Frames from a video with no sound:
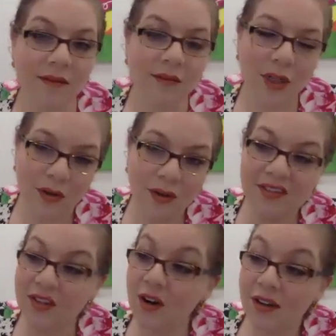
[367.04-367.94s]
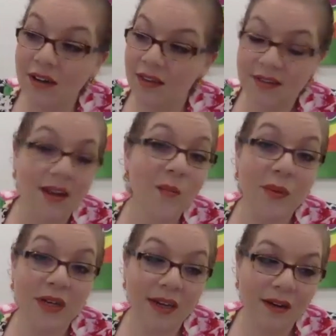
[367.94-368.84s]
you know, he started this
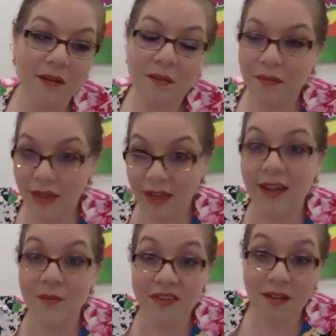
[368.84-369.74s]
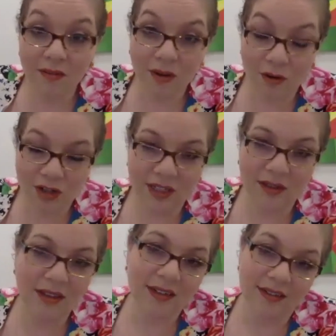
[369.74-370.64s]
company, he himself coaching
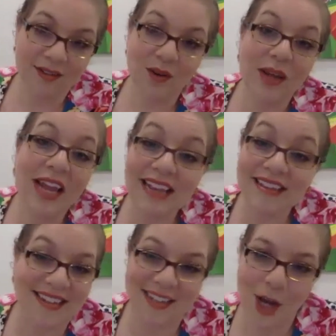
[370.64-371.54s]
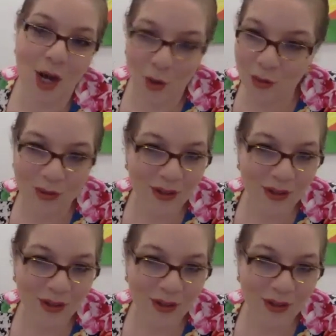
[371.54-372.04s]
the dentist. So he has to know